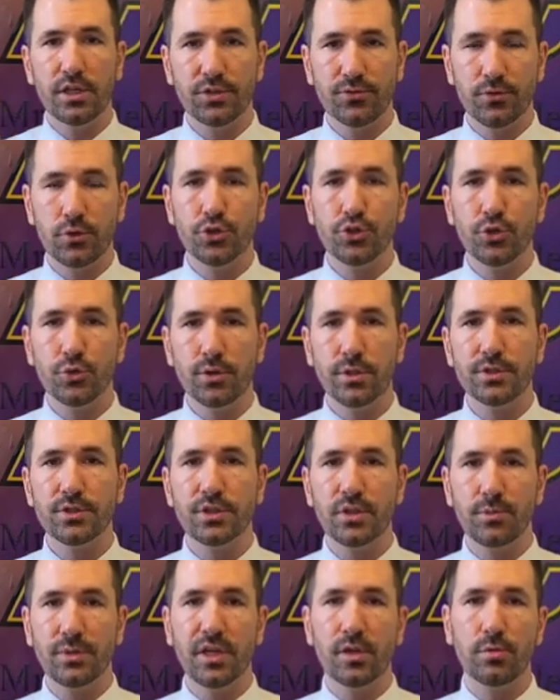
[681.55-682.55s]
for students
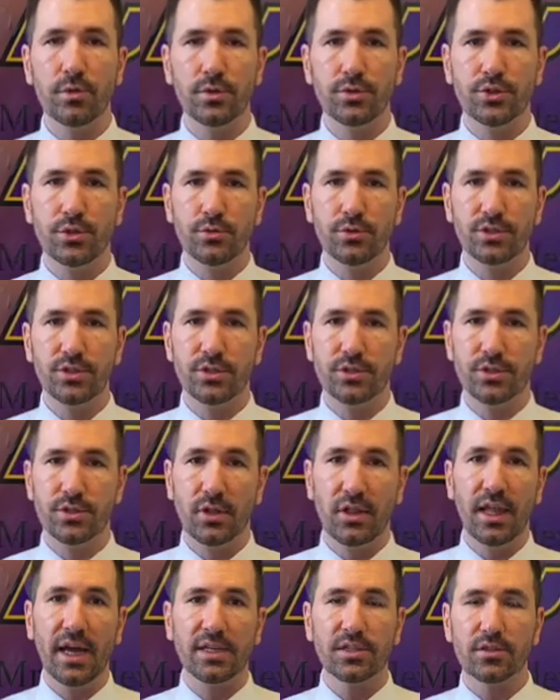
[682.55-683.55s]
to be able to
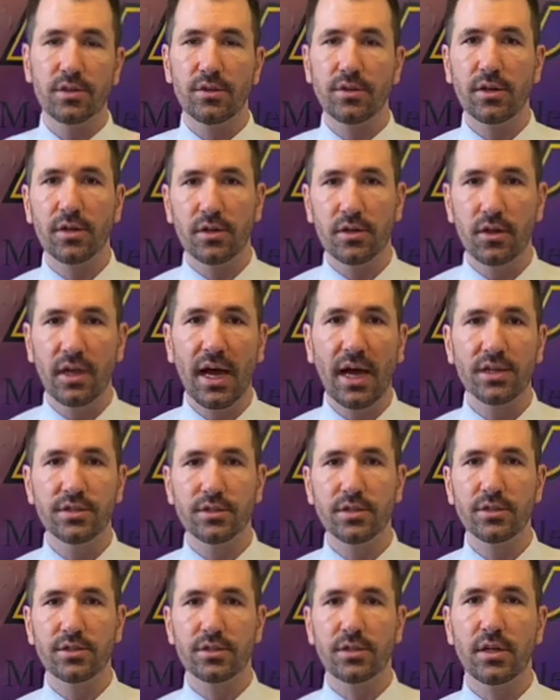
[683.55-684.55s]
select the
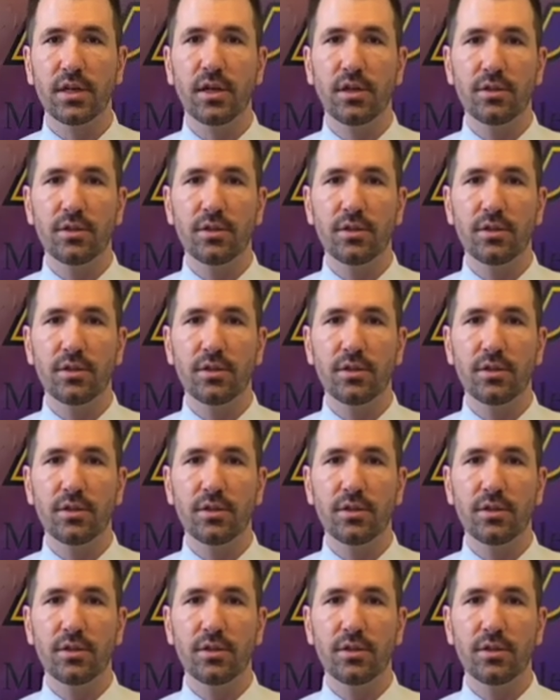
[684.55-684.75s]
classes